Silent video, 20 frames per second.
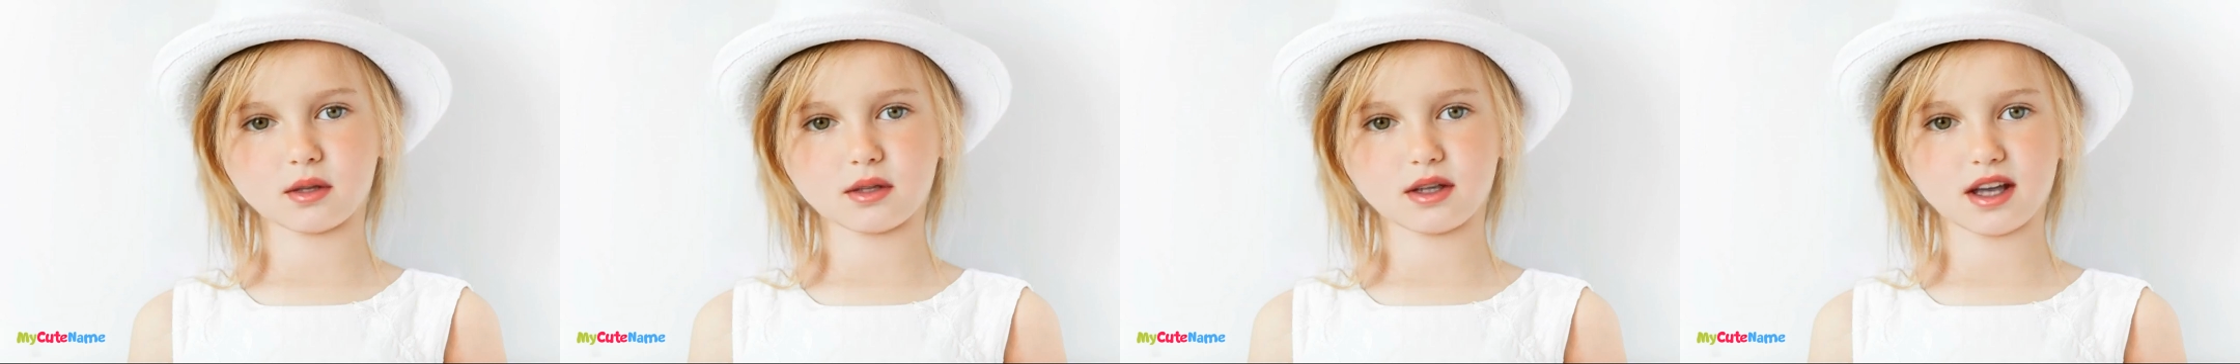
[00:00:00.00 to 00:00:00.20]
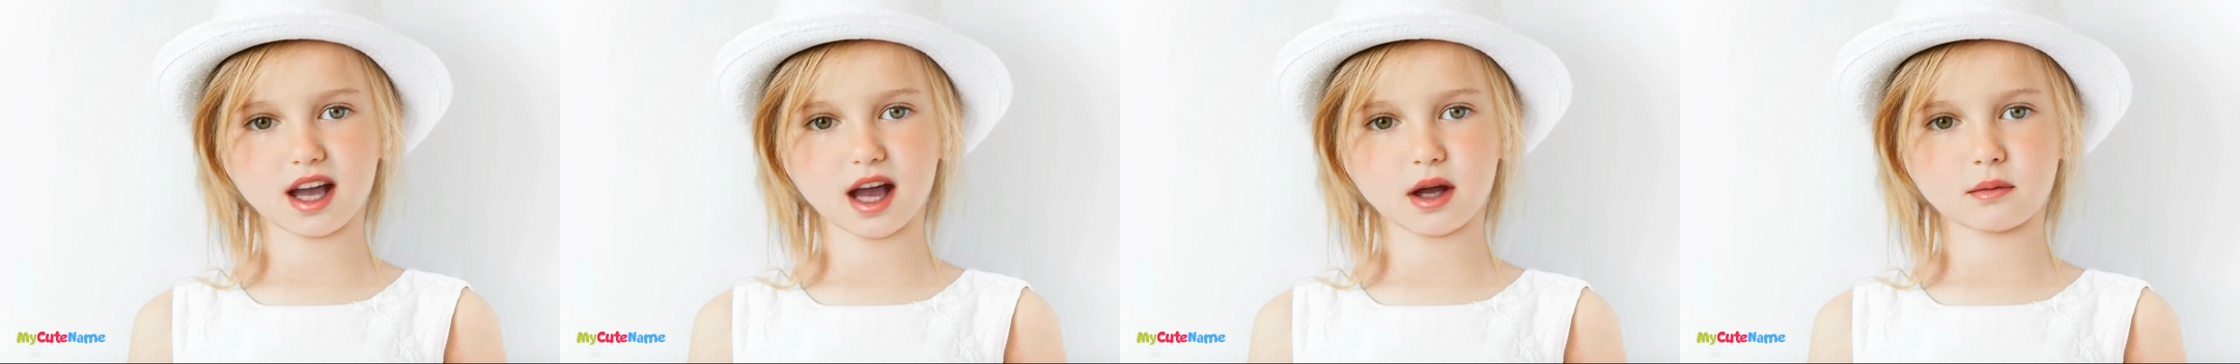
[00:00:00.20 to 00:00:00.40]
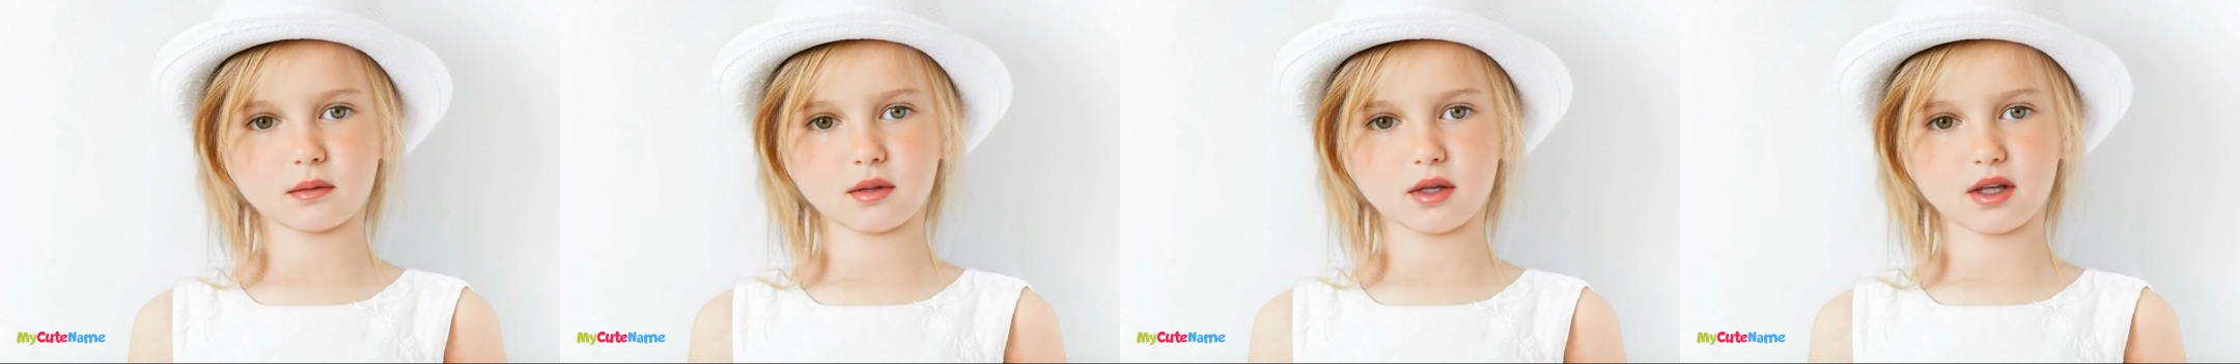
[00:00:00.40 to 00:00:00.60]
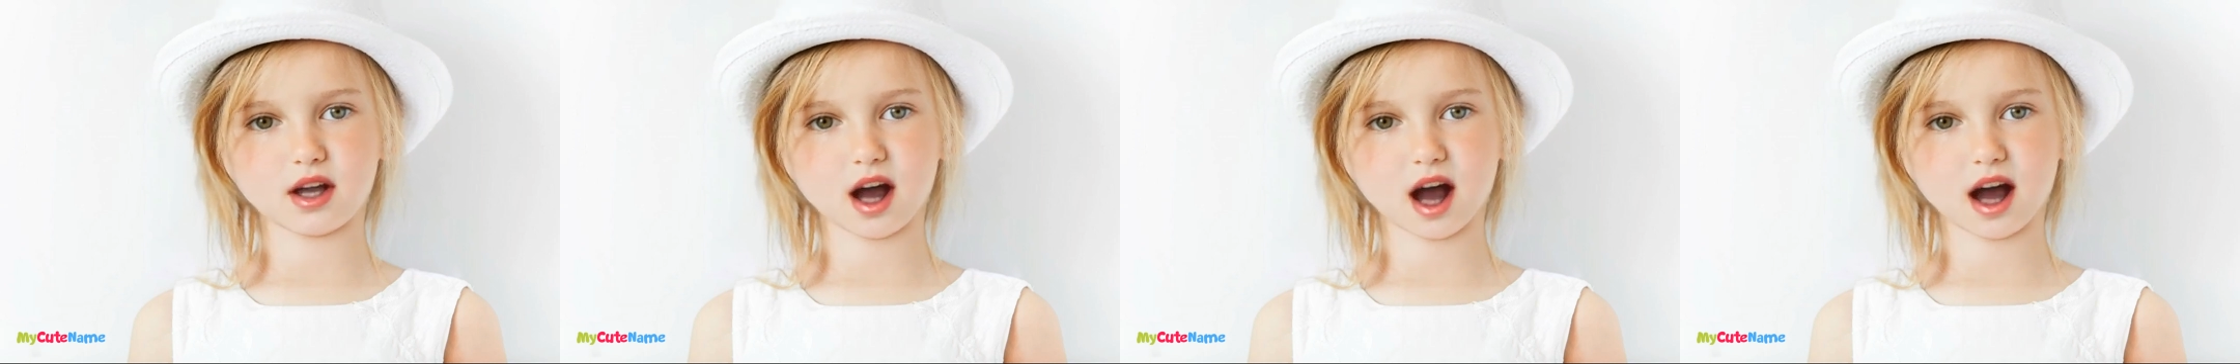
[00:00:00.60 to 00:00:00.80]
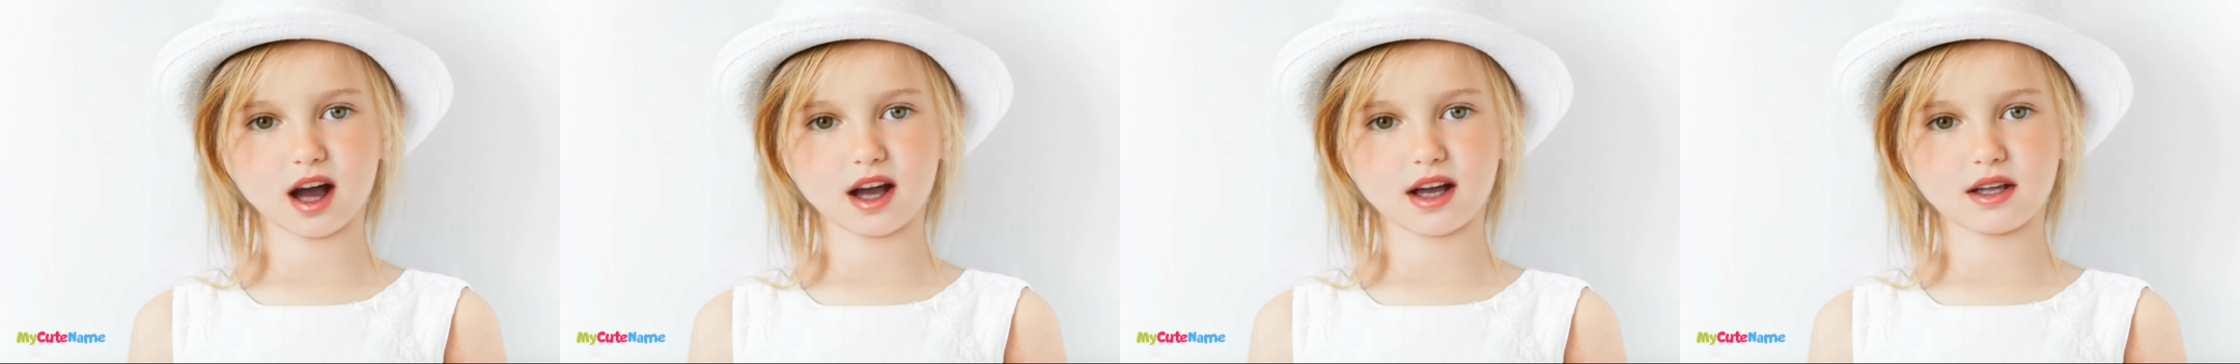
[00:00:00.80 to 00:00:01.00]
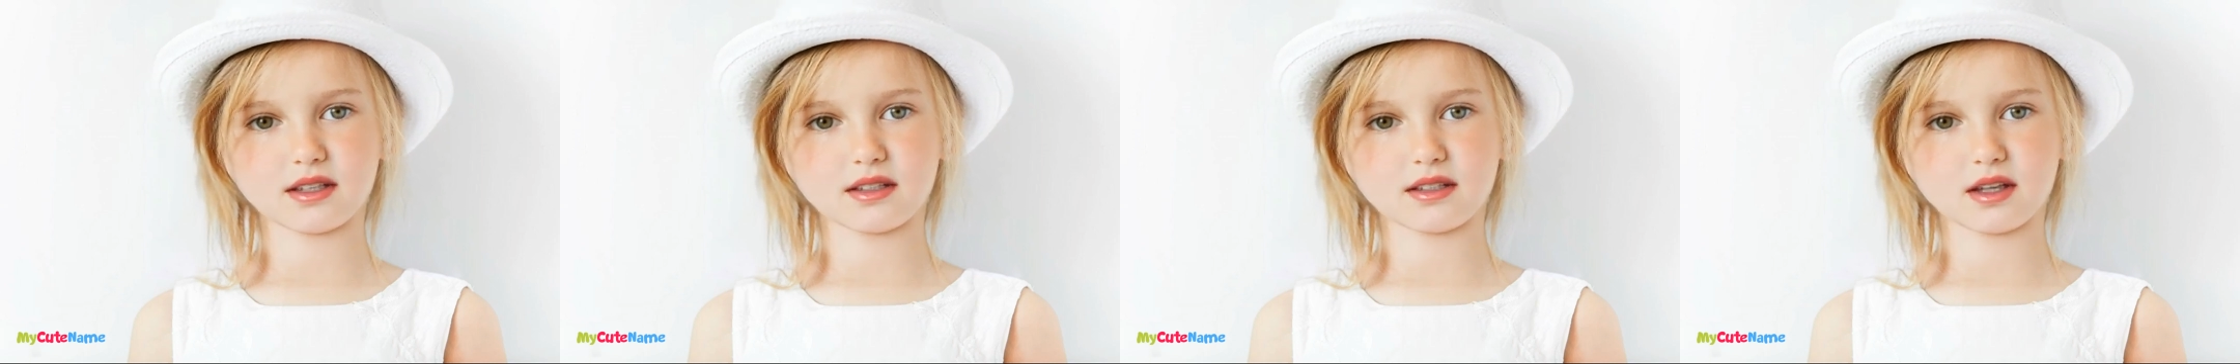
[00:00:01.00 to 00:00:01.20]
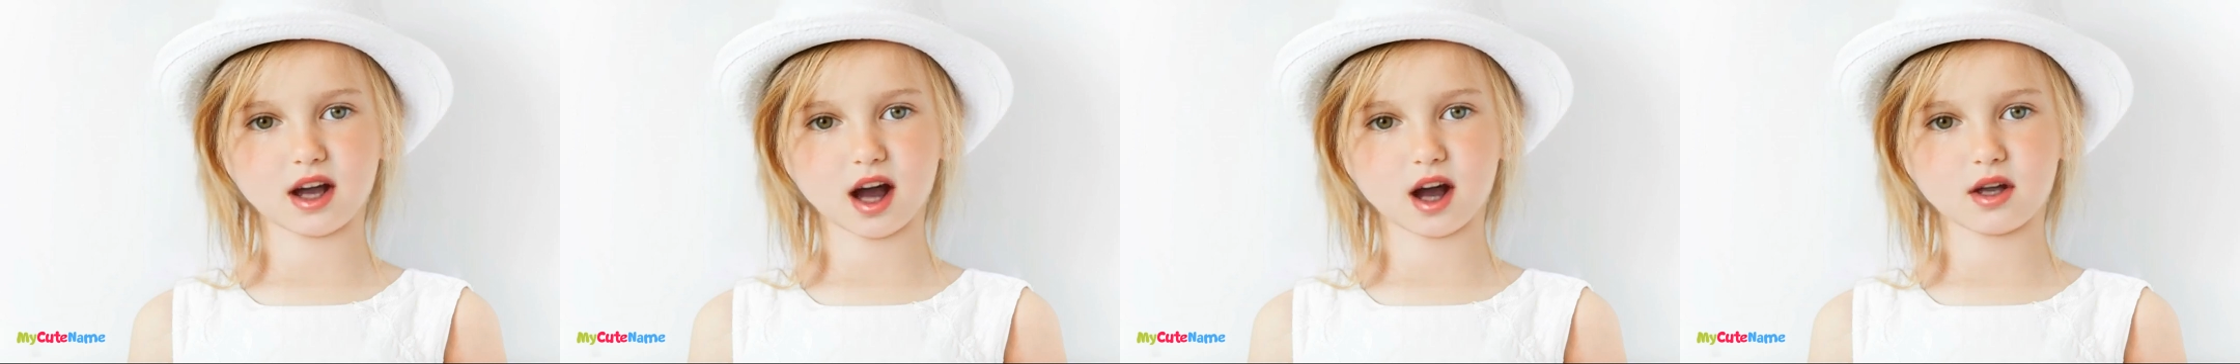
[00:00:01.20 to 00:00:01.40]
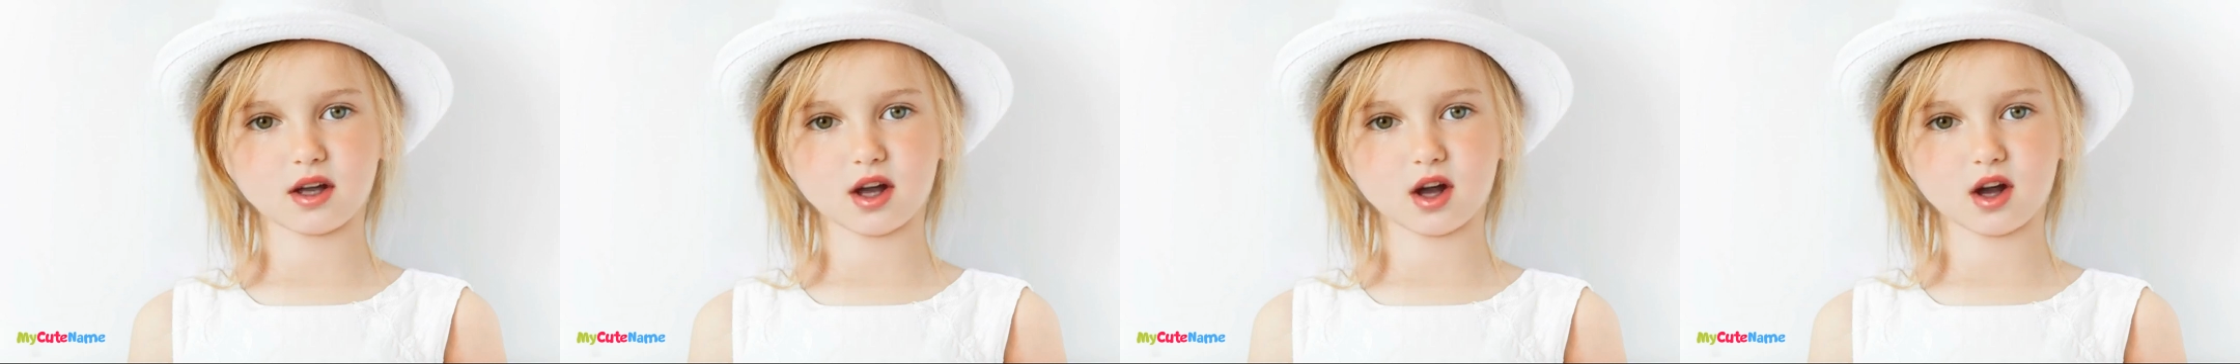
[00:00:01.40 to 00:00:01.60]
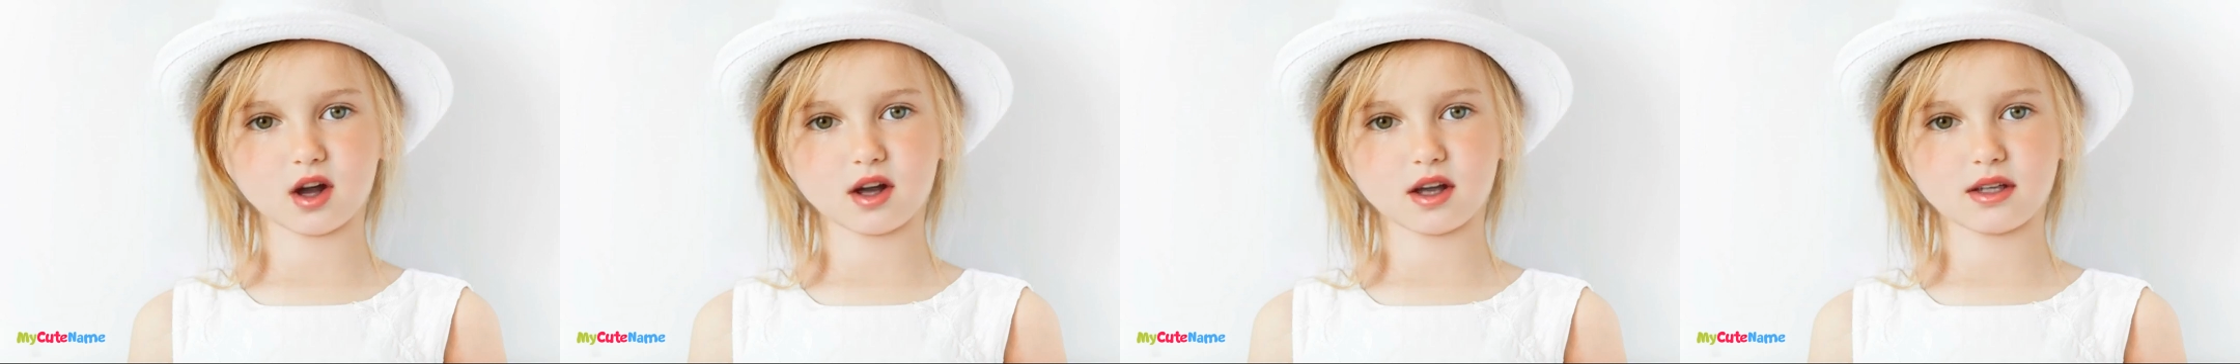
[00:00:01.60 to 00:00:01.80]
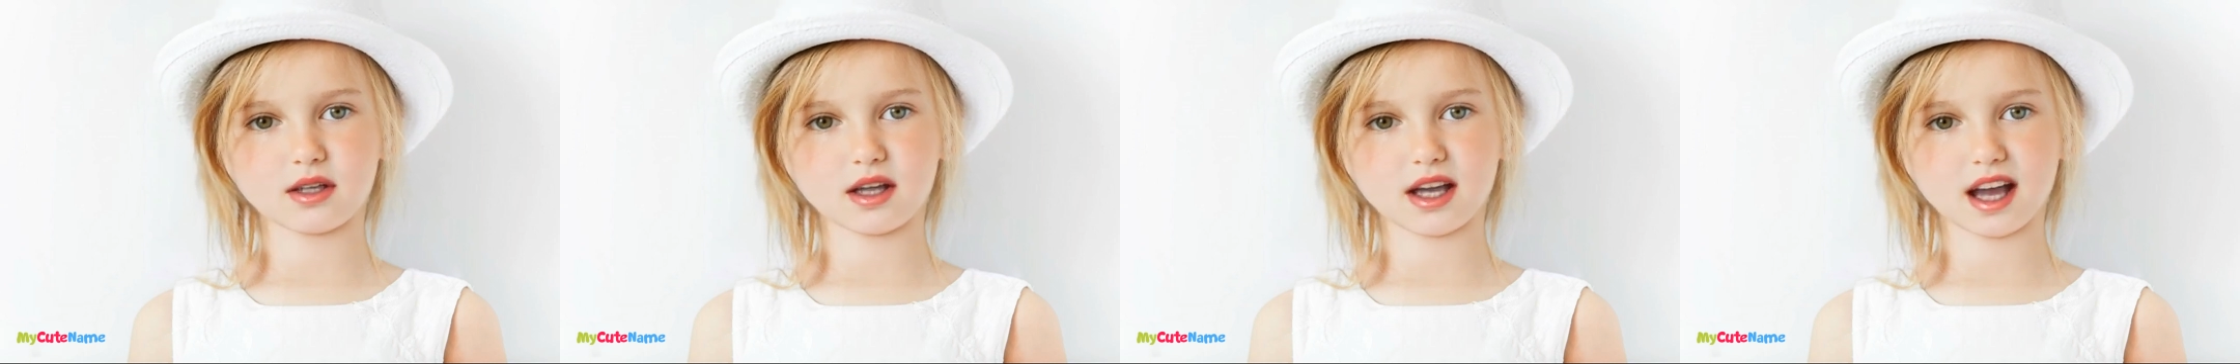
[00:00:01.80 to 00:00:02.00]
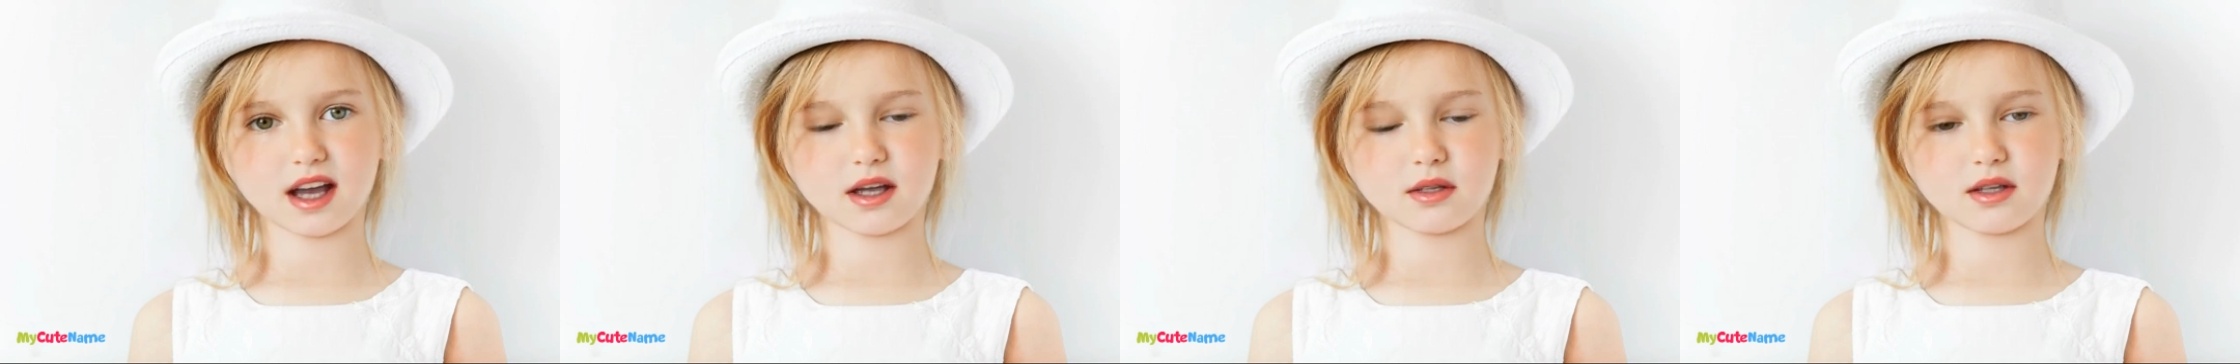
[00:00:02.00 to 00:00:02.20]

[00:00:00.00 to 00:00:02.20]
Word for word: the name Sky is not currently